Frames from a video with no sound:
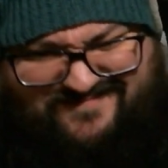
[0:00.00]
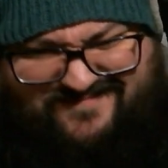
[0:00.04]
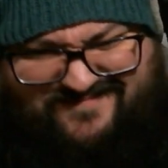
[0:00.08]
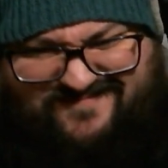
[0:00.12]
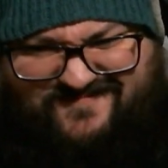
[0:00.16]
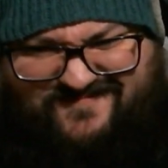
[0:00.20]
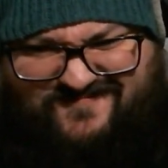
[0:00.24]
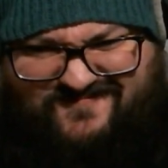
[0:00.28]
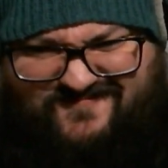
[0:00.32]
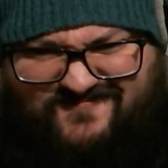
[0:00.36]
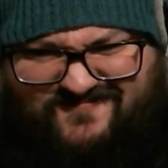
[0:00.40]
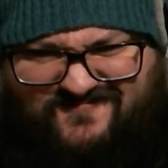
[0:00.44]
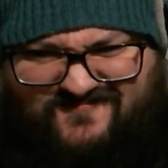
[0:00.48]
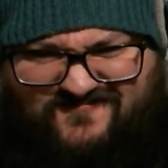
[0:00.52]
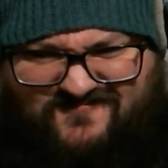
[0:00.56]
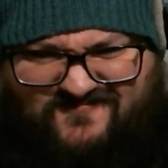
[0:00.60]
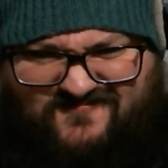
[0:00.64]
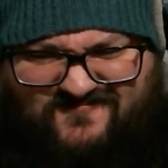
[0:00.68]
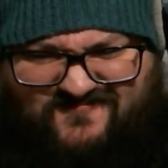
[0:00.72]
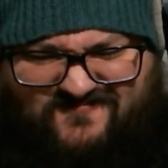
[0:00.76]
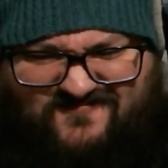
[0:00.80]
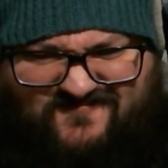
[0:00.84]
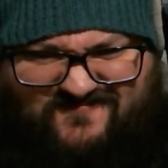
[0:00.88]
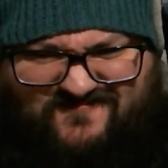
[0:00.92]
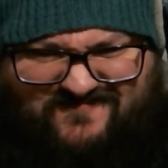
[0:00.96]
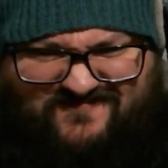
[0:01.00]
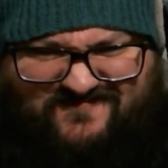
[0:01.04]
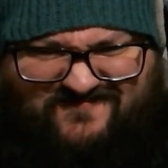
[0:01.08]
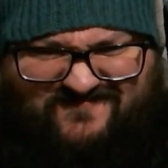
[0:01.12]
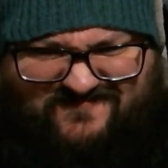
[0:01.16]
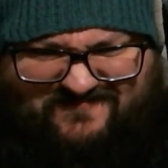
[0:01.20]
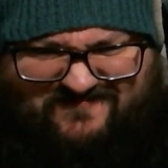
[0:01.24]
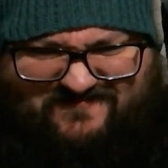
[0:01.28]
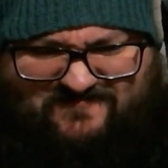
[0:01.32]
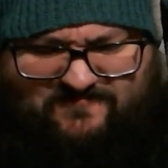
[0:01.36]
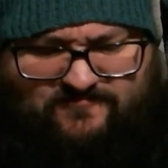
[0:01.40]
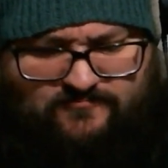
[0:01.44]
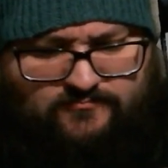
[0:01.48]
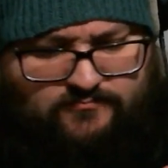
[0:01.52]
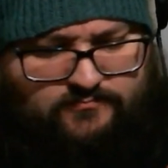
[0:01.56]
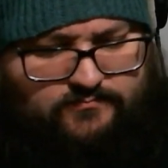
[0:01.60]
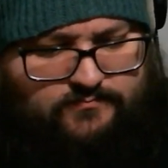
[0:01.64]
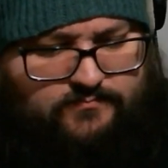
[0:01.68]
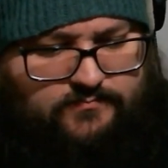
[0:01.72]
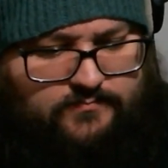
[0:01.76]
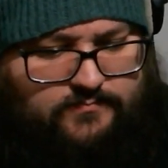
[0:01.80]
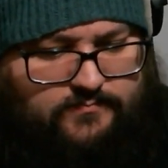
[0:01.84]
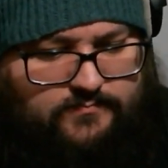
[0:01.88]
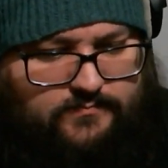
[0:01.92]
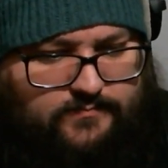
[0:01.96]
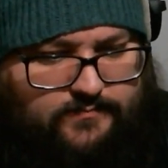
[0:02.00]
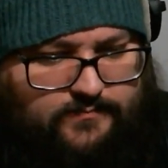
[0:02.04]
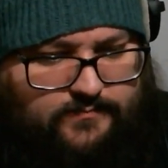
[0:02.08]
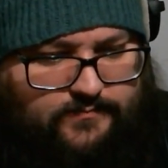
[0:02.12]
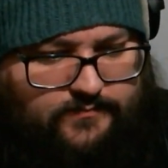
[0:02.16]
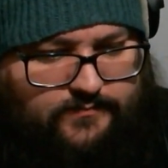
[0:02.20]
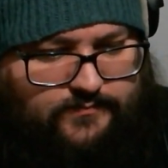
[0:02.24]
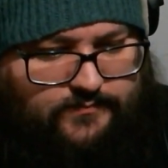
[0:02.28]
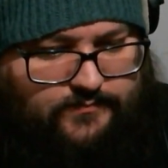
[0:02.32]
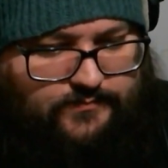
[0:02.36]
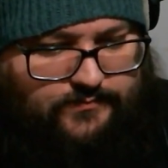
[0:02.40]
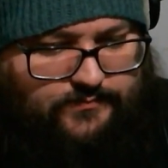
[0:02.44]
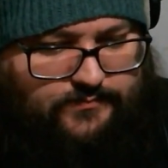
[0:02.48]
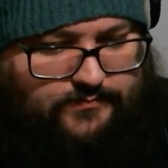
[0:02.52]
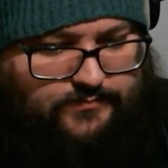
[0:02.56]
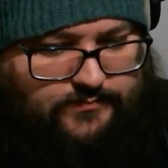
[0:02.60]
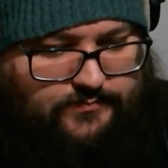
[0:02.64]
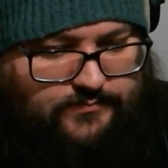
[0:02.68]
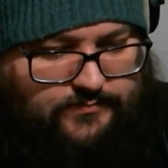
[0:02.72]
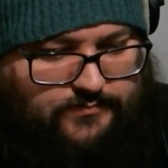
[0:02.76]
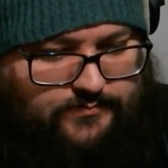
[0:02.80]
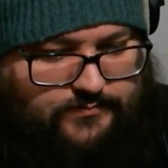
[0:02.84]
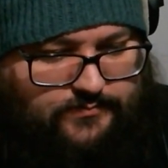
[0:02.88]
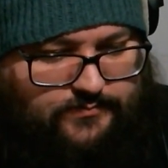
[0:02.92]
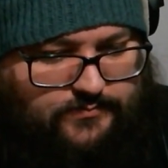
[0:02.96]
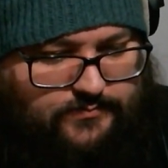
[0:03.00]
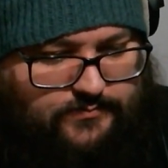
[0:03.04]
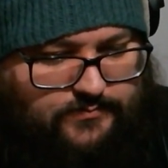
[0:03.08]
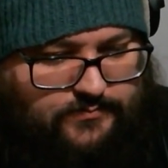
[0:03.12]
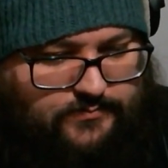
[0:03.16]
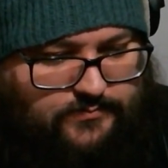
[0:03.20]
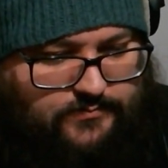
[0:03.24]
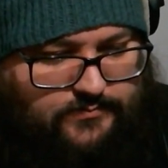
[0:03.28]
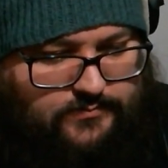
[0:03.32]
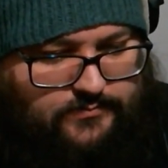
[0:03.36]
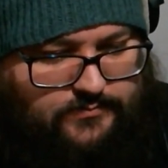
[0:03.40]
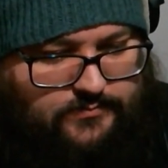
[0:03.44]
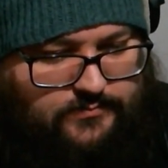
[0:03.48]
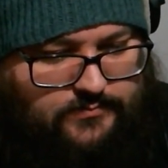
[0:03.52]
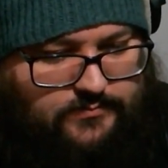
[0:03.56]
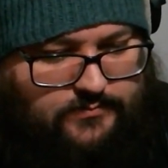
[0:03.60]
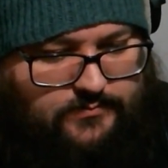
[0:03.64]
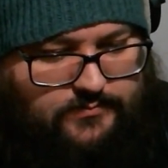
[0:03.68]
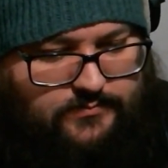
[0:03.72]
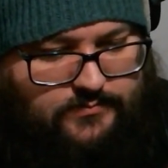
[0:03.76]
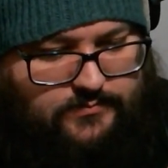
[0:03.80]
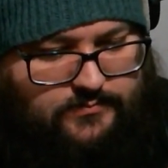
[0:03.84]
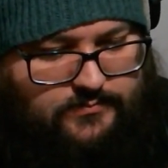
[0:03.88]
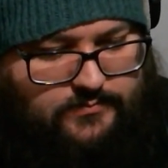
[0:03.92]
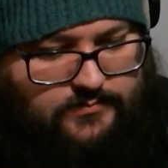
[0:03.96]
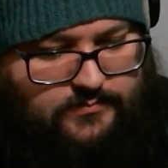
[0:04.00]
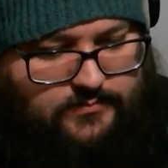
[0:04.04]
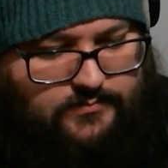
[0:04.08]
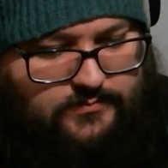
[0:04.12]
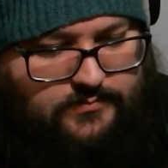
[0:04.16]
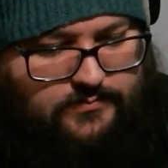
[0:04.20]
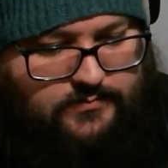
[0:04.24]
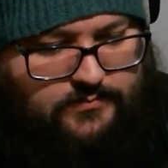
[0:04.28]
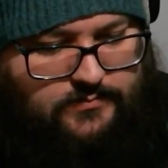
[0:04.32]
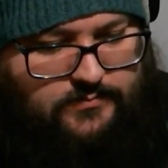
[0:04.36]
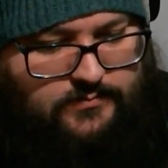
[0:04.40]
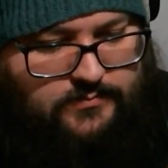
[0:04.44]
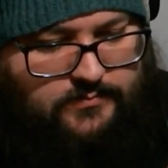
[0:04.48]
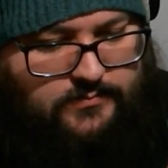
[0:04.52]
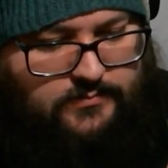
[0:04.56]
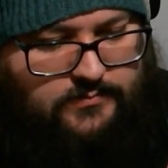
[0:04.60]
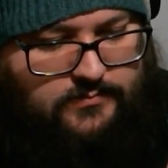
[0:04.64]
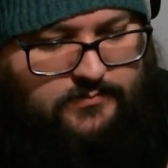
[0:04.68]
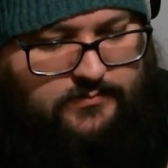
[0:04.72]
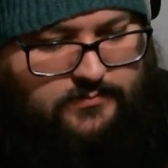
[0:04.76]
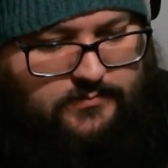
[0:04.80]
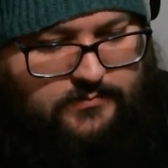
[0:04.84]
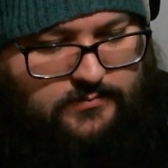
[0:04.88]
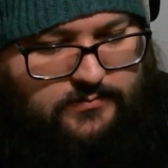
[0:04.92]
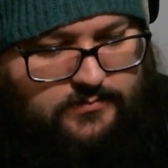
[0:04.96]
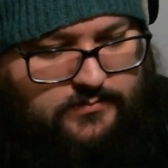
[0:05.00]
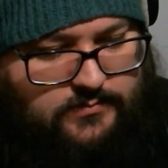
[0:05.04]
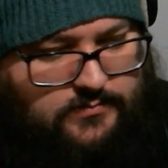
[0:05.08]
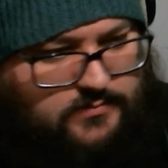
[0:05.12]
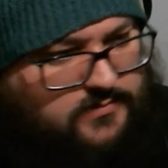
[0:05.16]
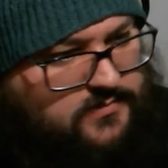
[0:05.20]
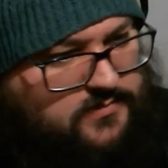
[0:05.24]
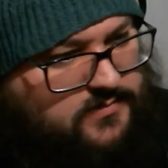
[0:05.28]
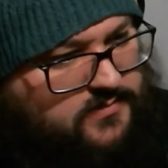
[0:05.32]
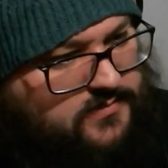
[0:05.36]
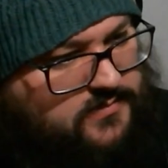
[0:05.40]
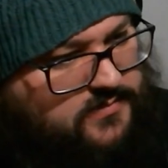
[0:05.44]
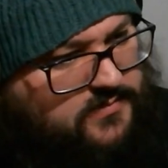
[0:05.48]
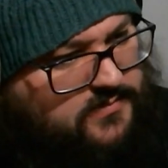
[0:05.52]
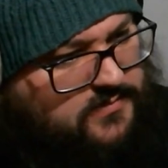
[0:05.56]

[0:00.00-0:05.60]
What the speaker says: Nothing is said.